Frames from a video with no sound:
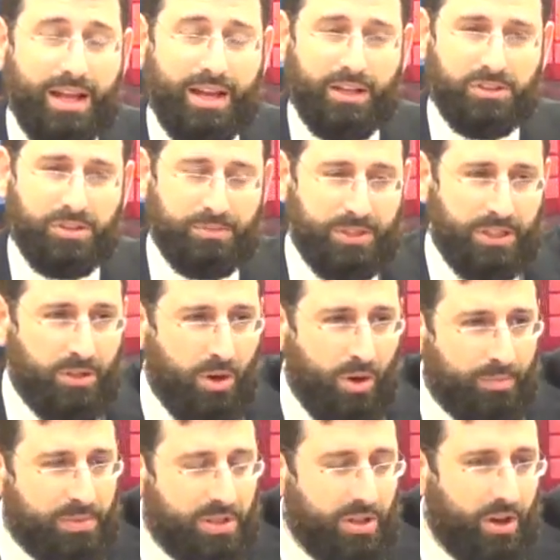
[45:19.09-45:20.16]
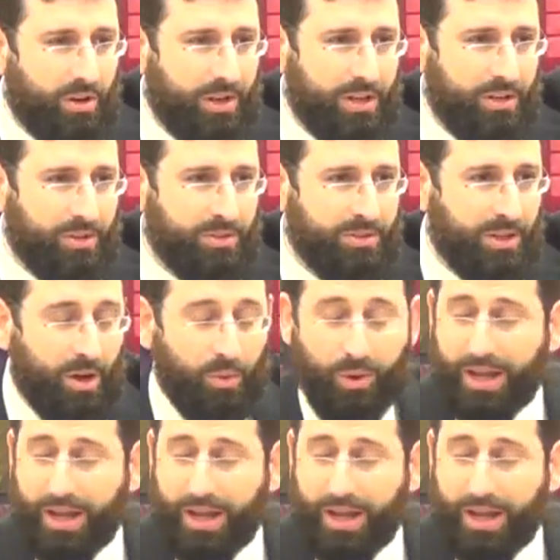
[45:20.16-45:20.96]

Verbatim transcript: And Hashem said, go up to the Ur Yehuda.